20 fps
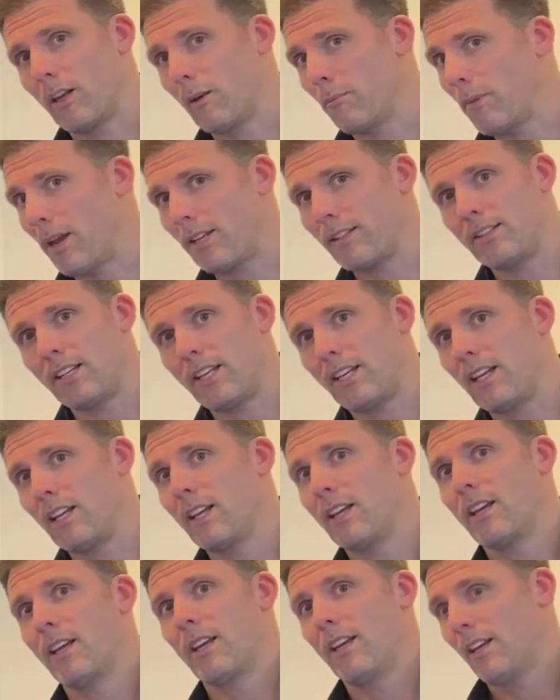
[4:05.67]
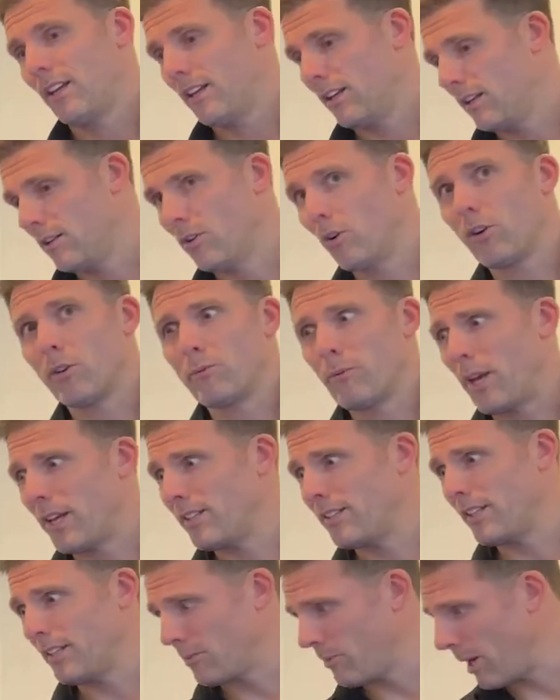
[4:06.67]
They're messy, not as
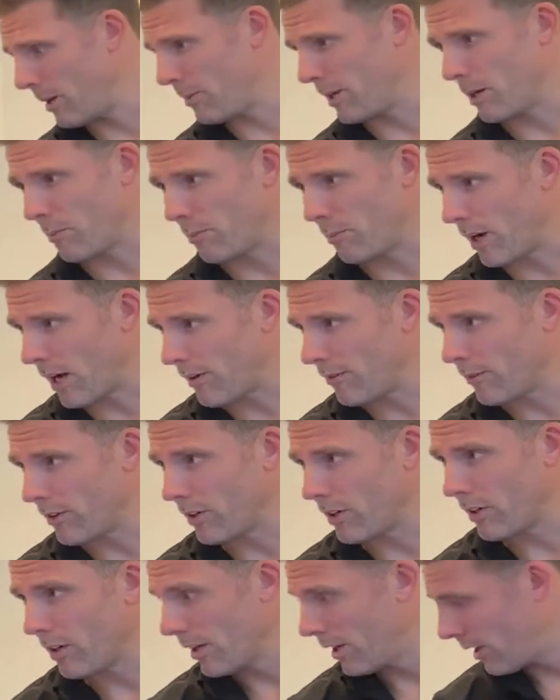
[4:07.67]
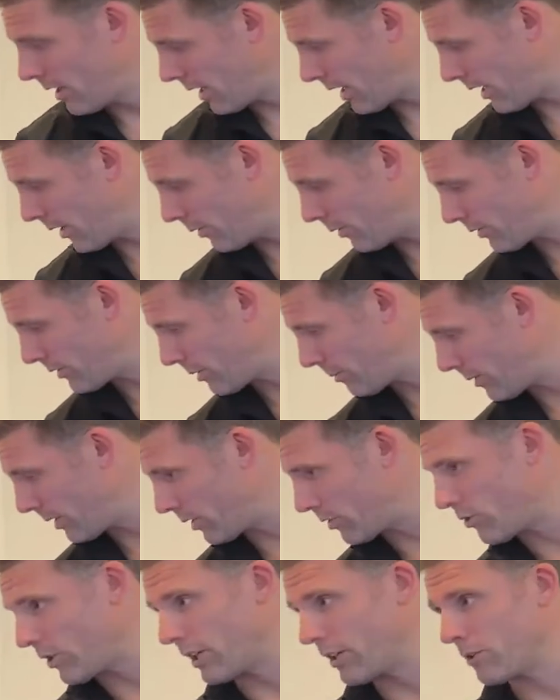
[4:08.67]
messy as maybe a puffer or some of
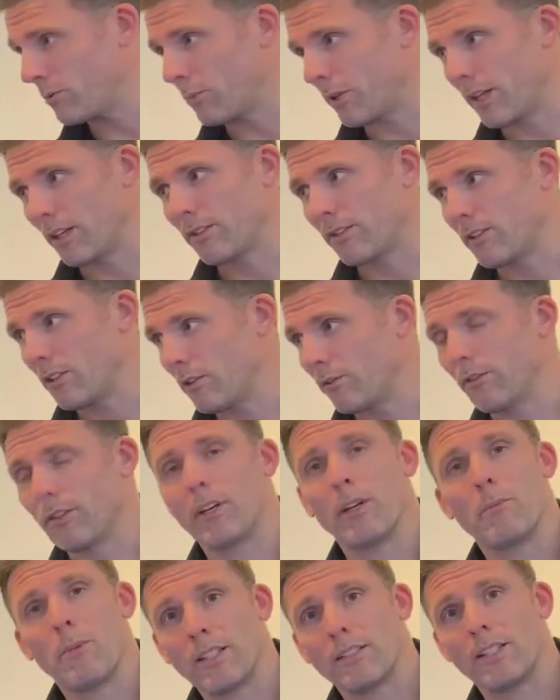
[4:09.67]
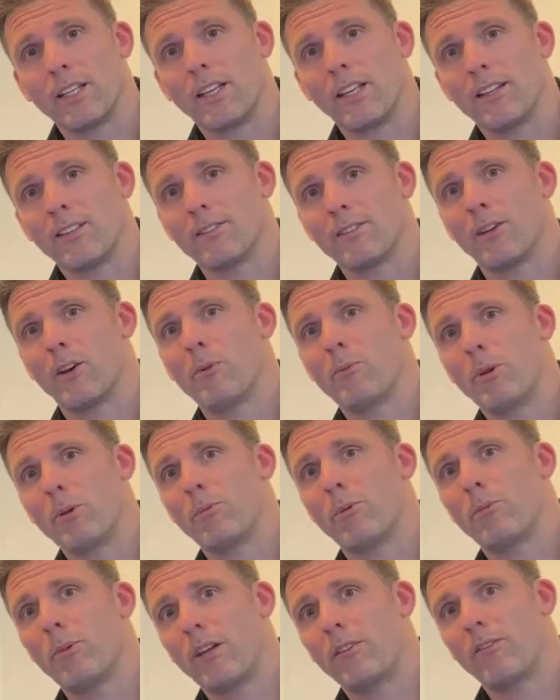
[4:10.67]
the triggers, but they're still very messy. So be
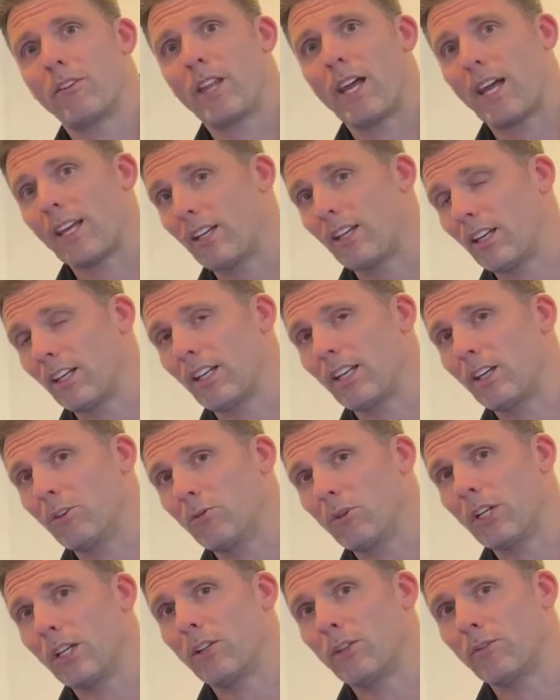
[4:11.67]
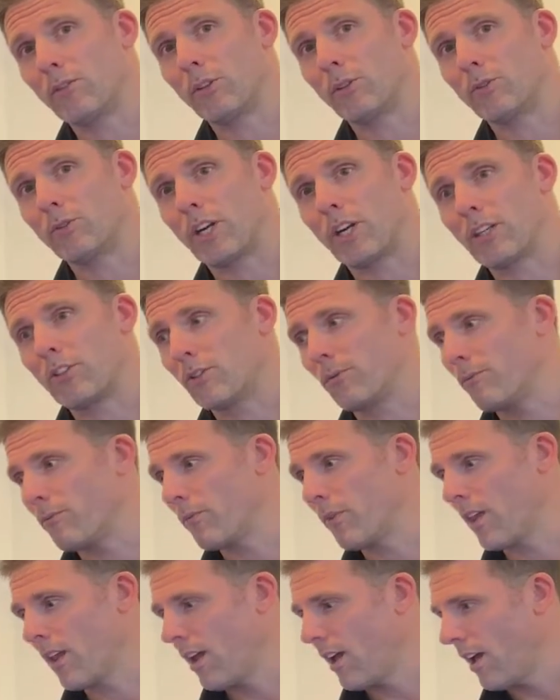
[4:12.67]
prepared for that. You're gonna need really good filtration.
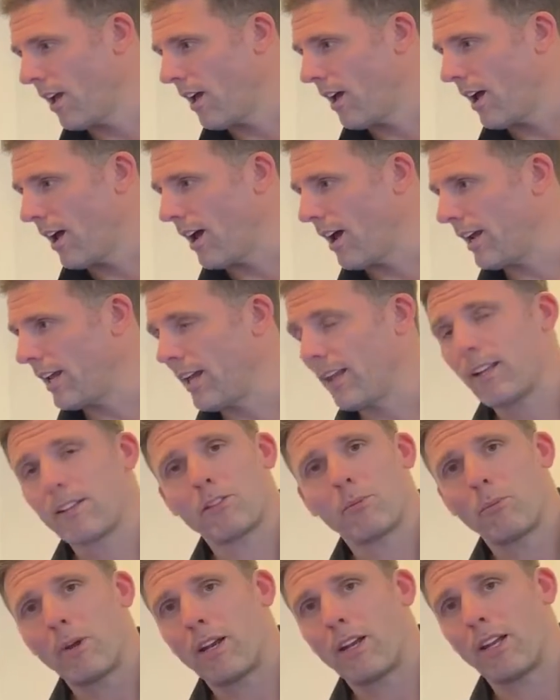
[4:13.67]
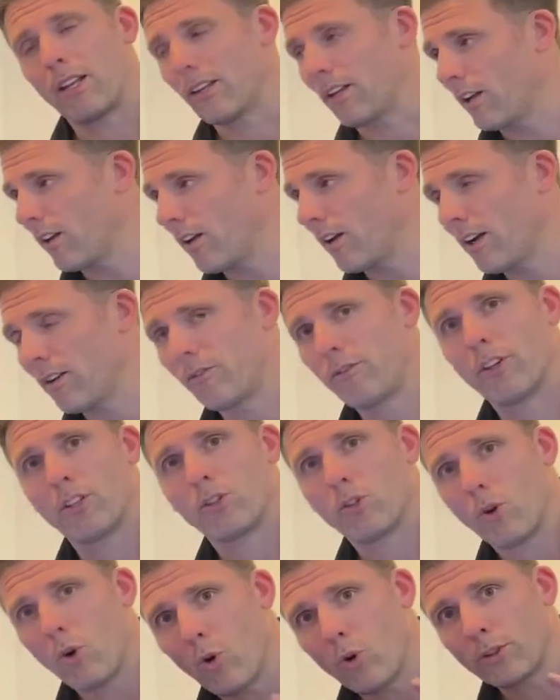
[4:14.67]
Yeah, that's about it. The
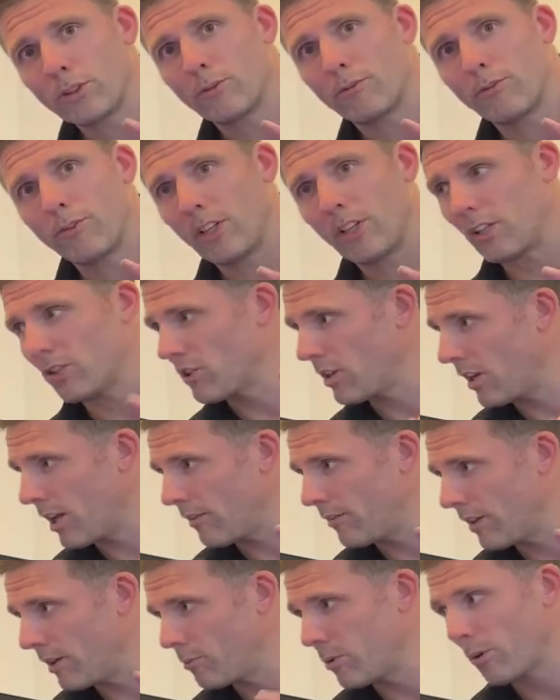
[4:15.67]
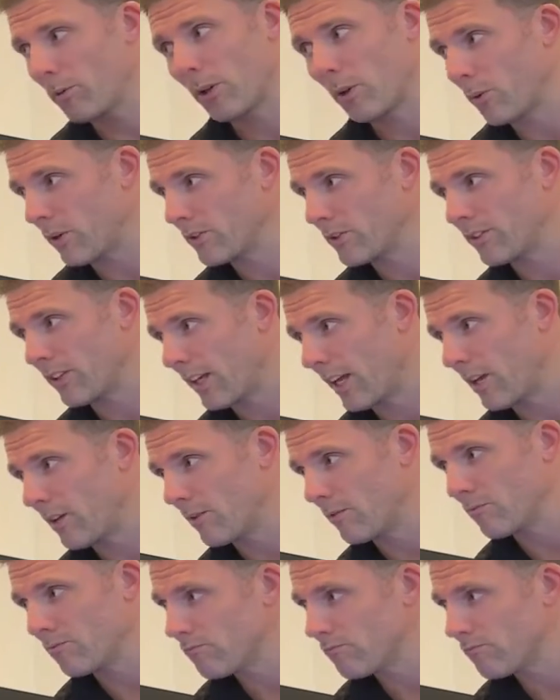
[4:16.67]
lionfish, awesome fish, love it. Probably the ones I get,